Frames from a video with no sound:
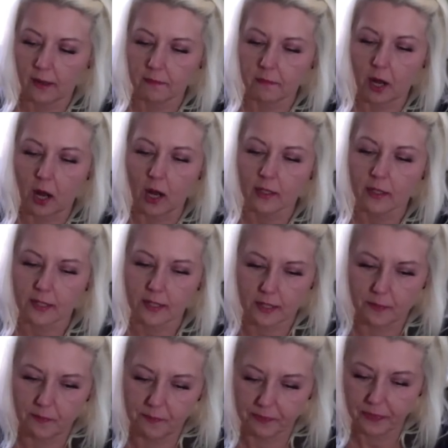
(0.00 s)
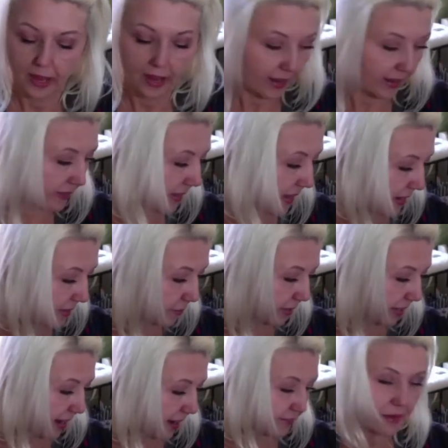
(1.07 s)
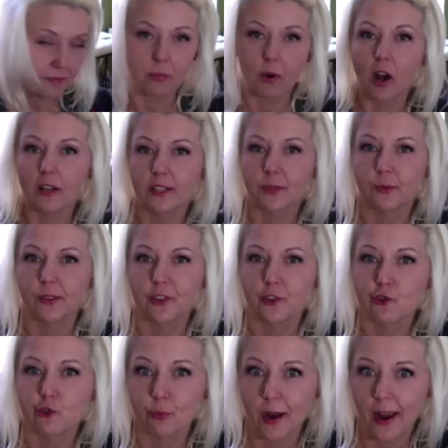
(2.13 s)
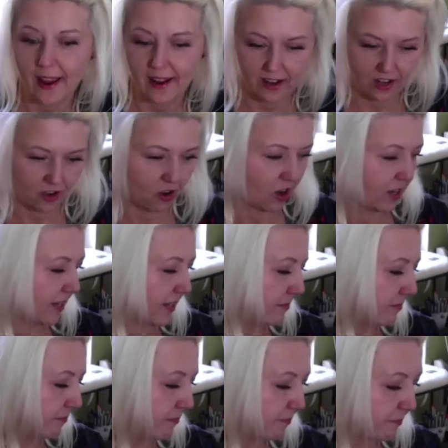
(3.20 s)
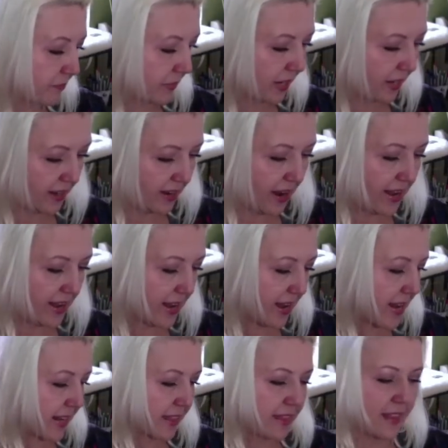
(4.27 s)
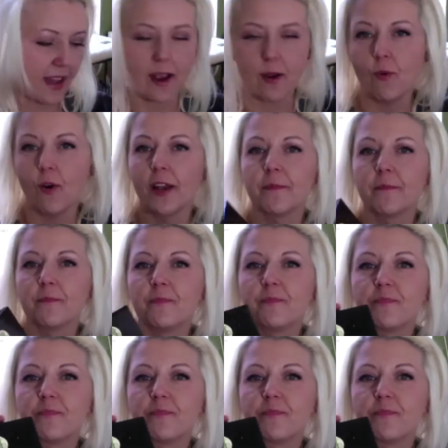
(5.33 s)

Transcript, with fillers: box. And then we have a box with a dragon on it. I like that one.